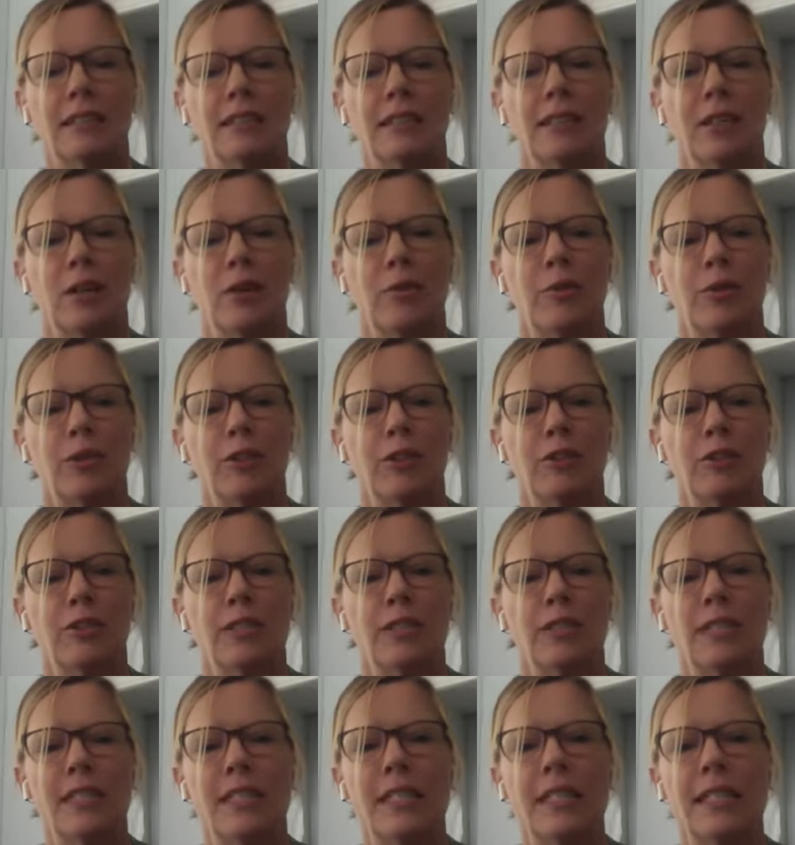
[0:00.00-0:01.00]
Lower your
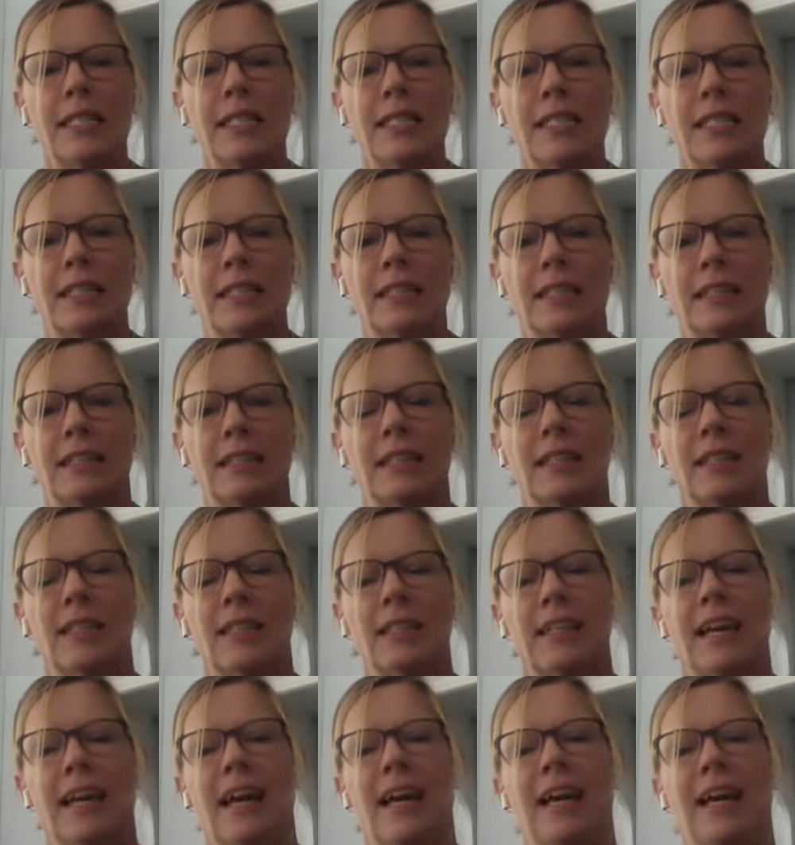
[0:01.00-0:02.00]
seat.
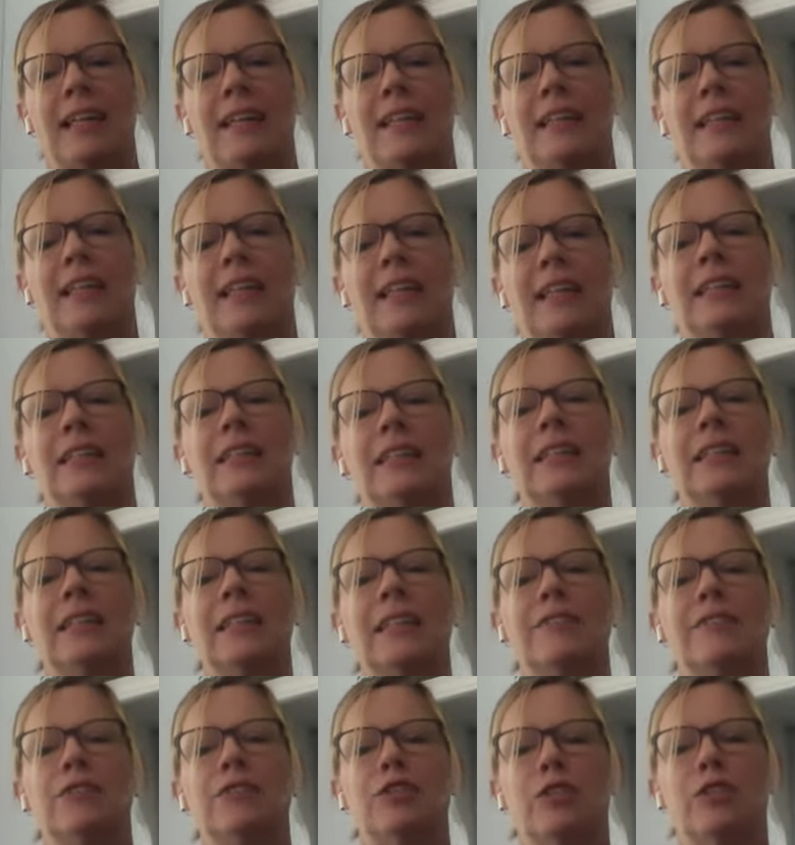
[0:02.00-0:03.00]
Yeah, and then
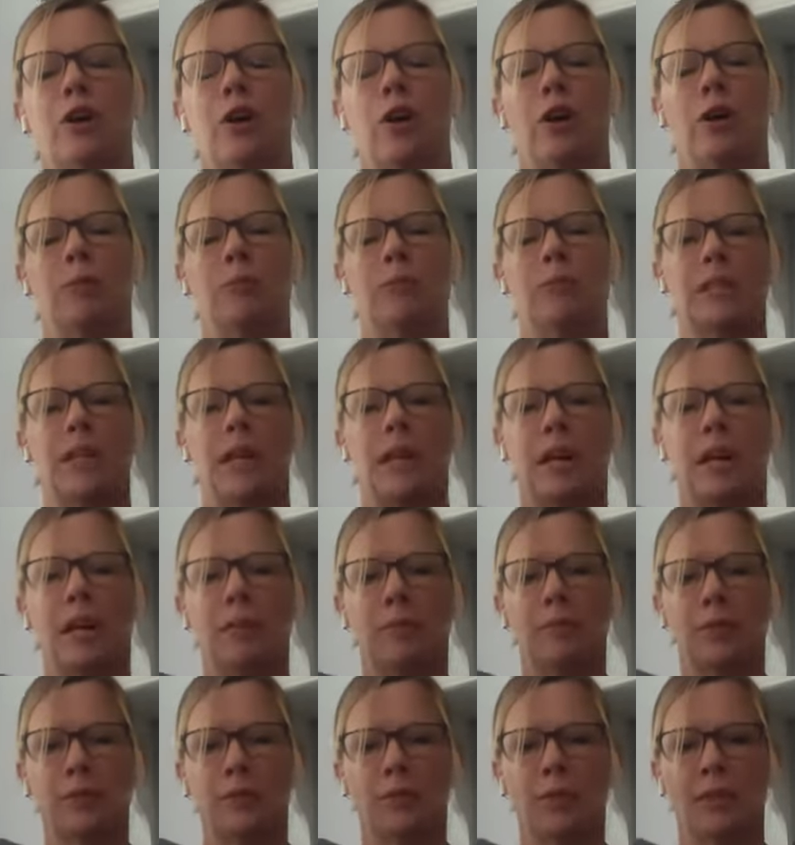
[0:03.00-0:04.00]
lift your arms
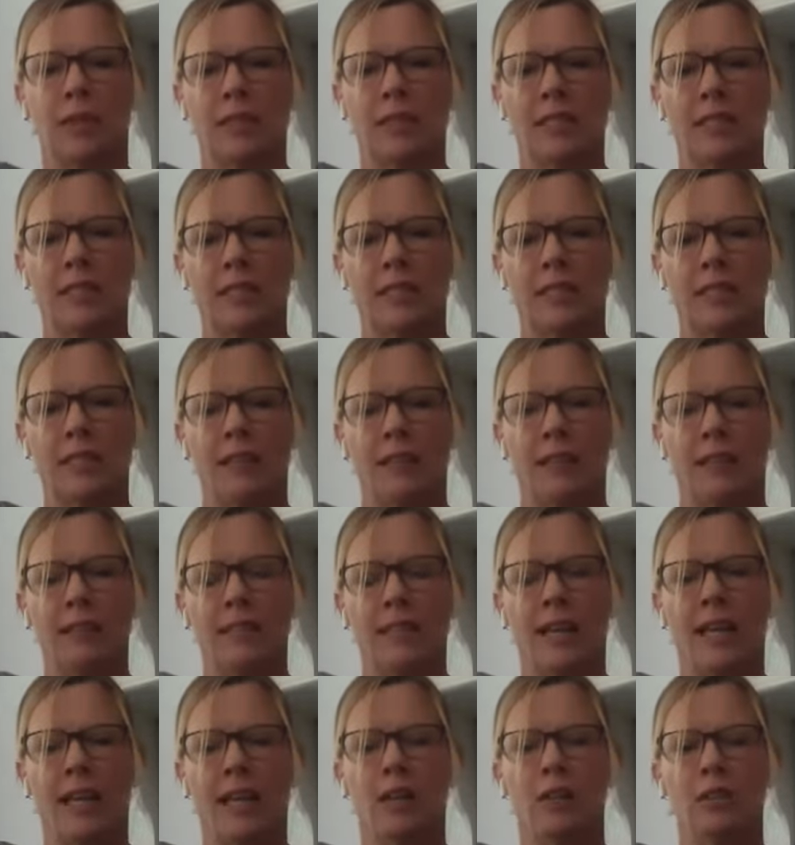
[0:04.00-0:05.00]
up toward the
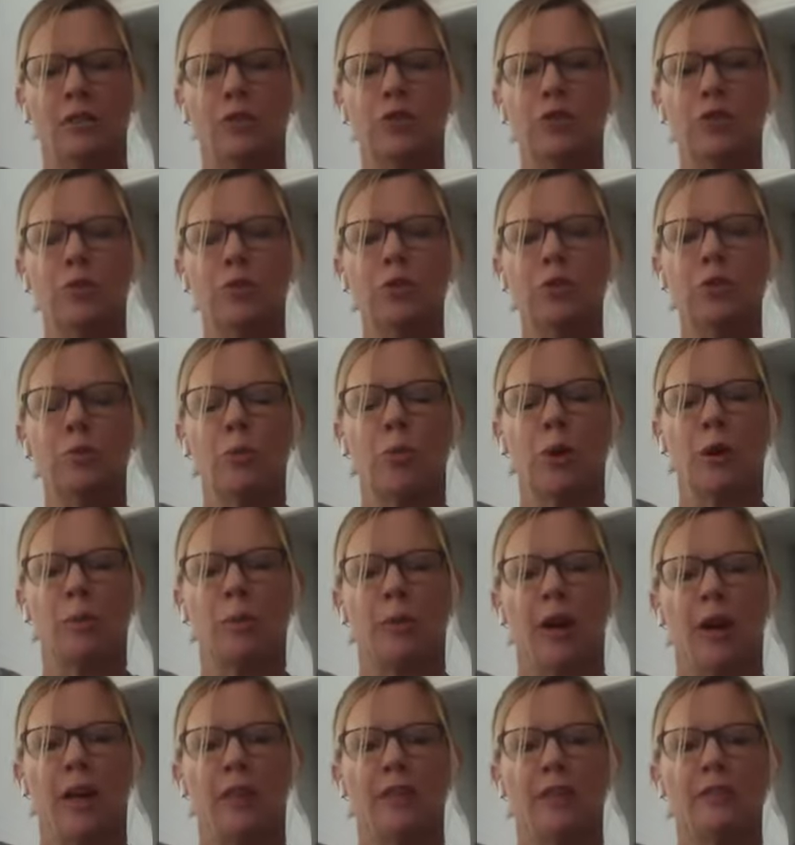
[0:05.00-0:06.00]
ceiling. Take 2 more
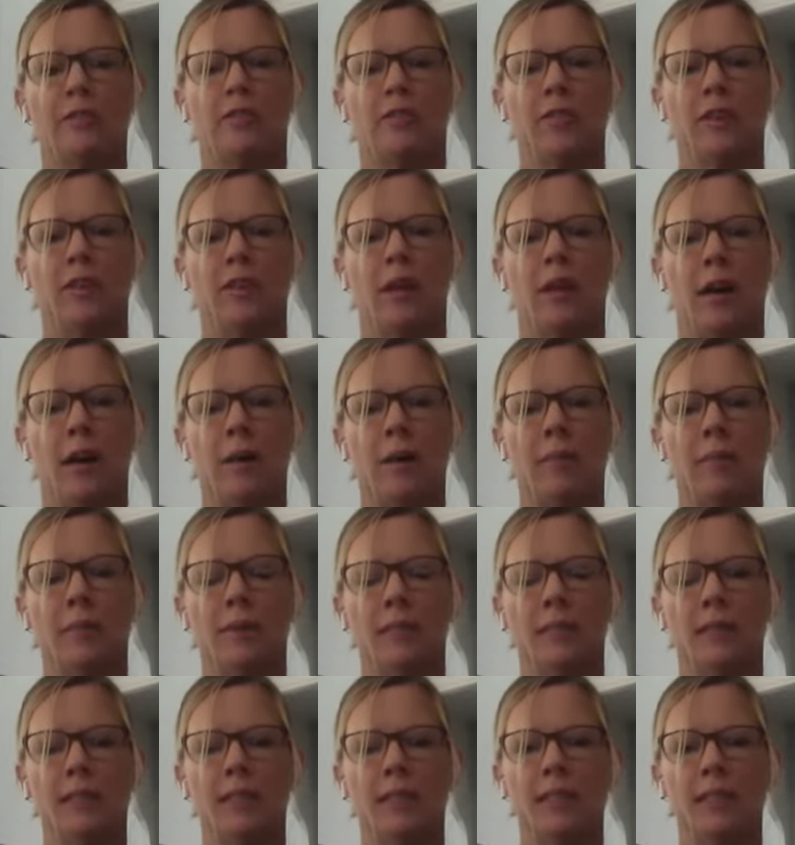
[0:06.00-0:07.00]
breaths. Fill
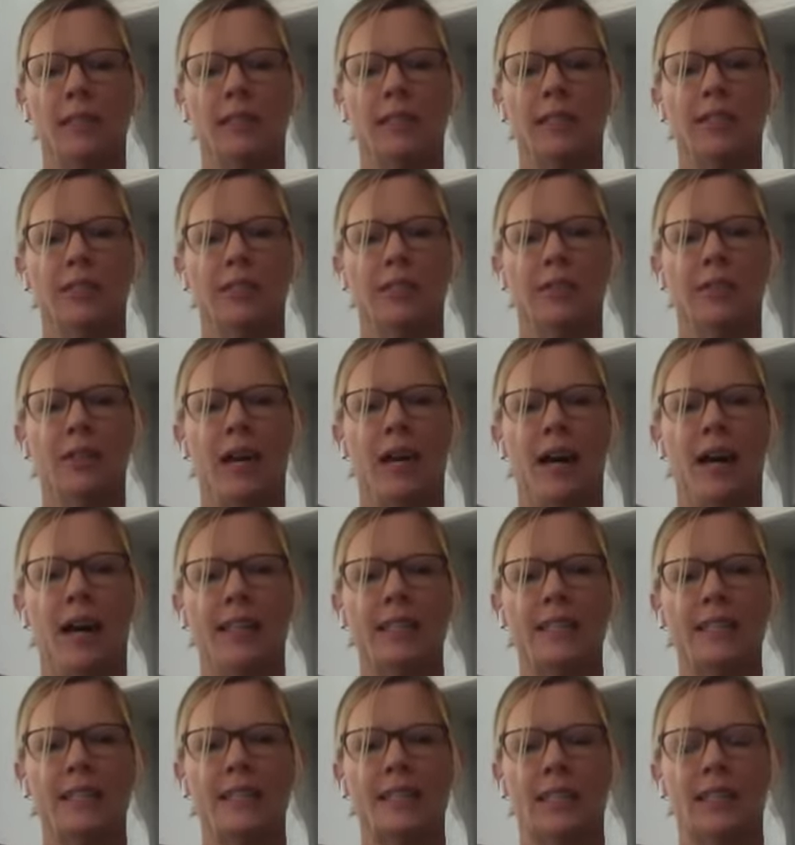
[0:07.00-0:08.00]
up. You got
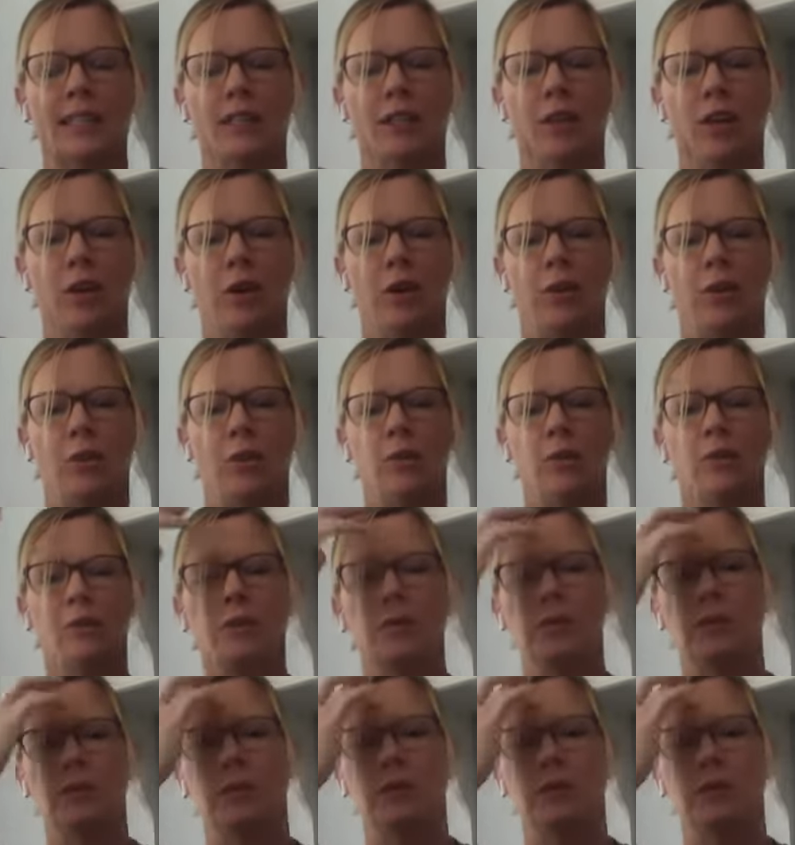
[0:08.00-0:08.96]
it. Sit low.